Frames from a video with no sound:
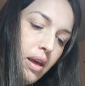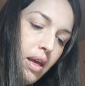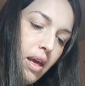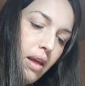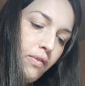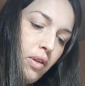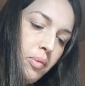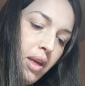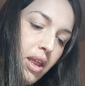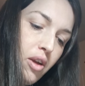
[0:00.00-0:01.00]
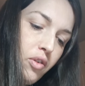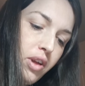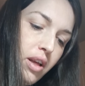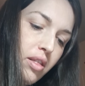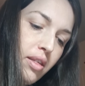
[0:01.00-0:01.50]
and for them to get
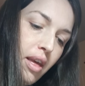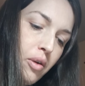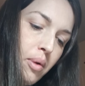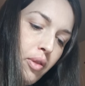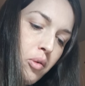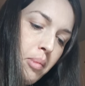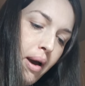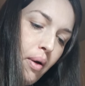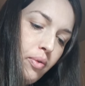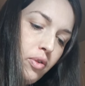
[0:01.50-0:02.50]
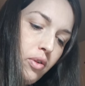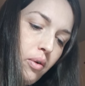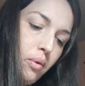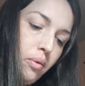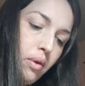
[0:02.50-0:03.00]
irritated skin around their mouths. So
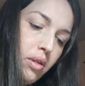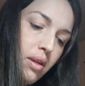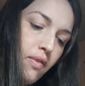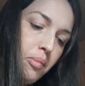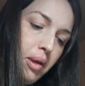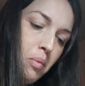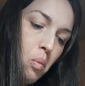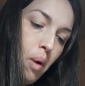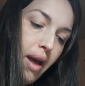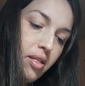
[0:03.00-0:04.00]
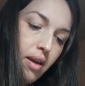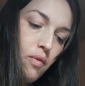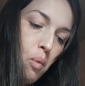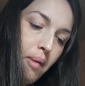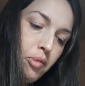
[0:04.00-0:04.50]
instead of it being wet, I've
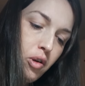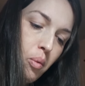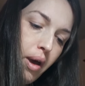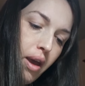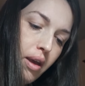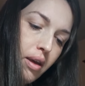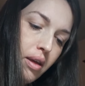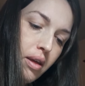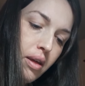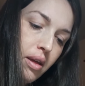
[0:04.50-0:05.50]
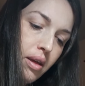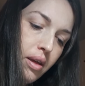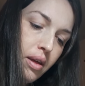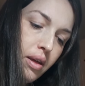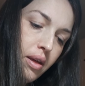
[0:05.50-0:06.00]
wiped it away
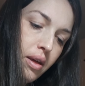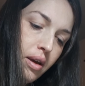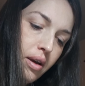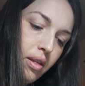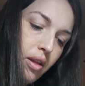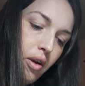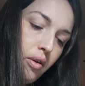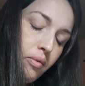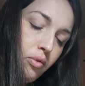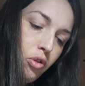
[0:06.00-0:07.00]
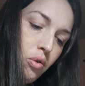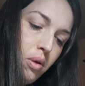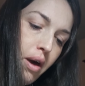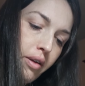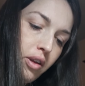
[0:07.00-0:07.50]
because they're too
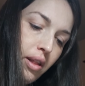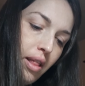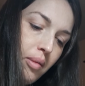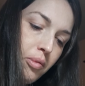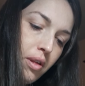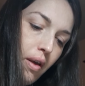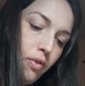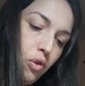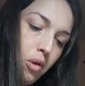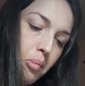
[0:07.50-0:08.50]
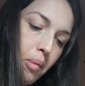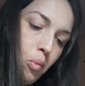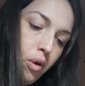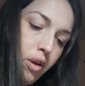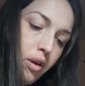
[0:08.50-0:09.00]
young to clean themselves. Usually mom would.